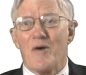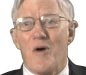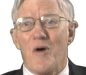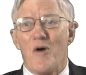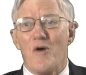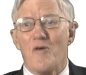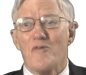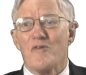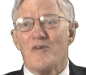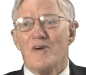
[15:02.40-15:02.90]

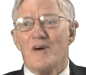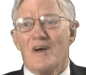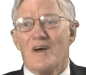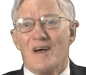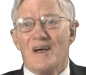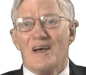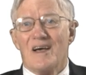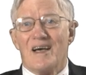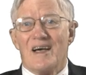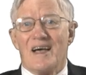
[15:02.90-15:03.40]
off
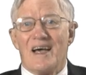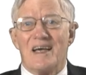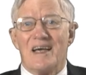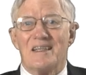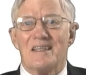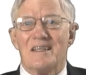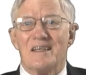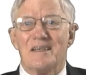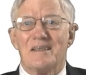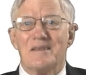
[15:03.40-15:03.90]

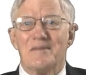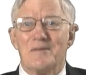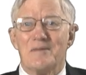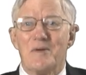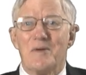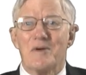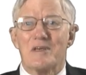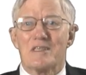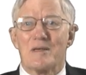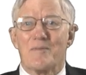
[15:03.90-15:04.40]
had the
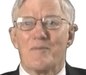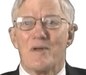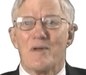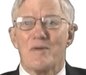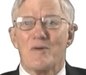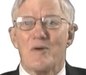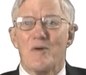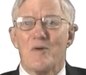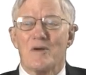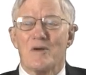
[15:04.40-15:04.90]
U.S. Supreme
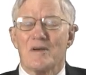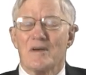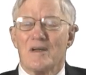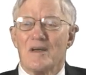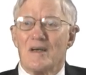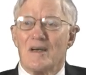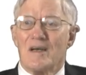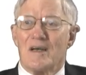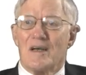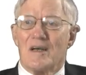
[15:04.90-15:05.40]
Court
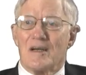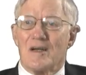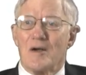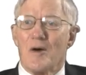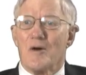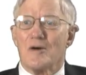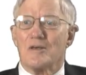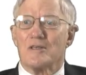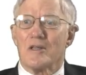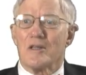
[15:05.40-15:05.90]

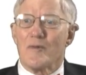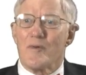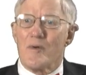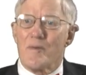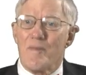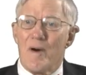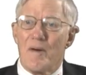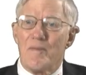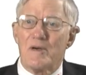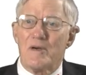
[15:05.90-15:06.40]
gone to the
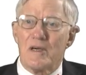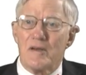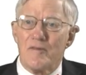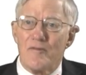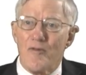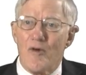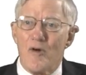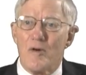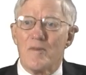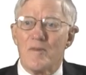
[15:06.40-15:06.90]
Republican
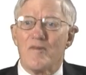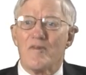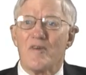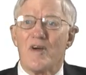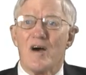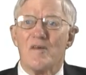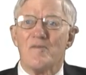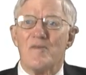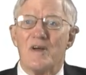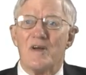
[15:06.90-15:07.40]
form of
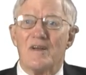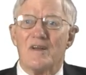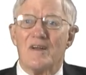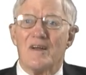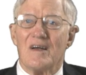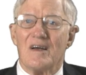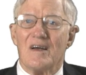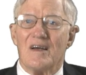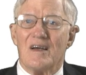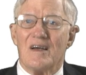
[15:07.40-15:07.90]
government
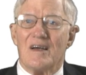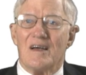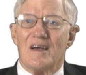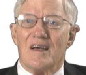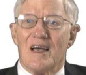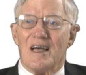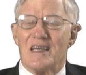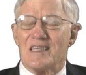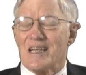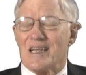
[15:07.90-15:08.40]

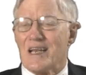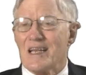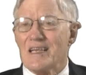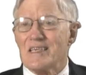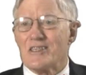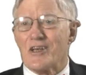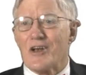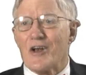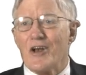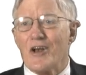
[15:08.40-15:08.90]
as at
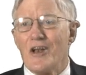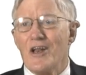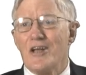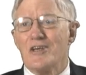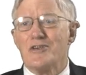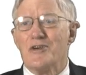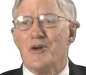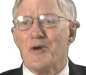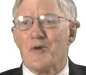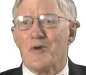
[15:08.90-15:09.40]
least an
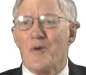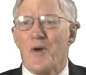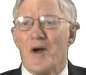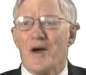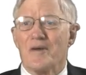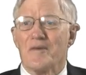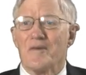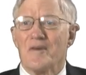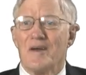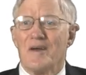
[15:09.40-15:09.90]
additional
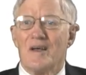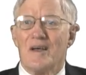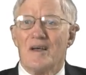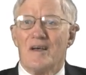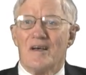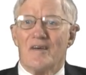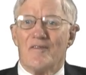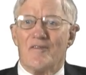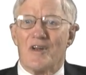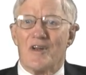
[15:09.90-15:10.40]
ground
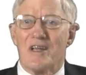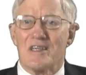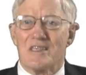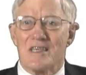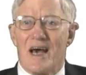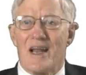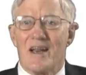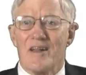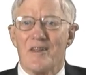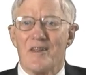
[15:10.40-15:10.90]
for
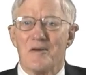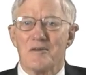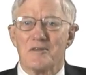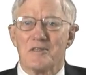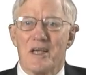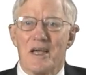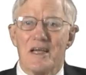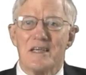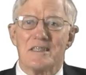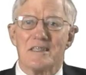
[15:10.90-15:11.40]
deciding those
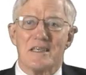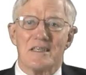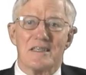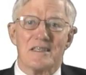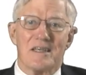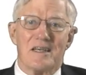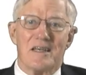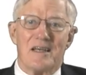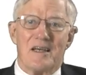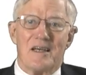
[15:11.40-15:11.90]
cases.
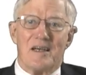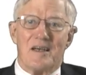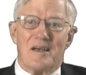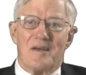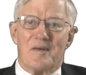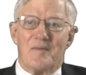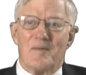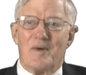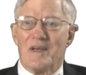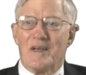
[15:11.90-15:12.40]

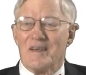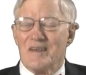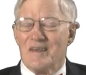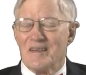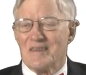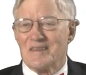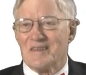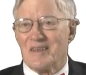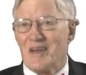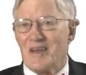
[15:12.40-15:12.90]
But
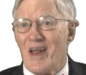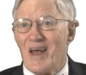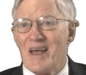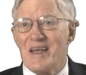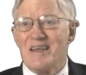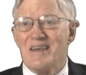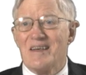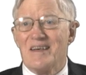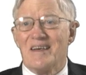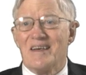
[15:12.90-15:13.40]

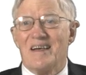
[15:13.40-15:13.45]
today,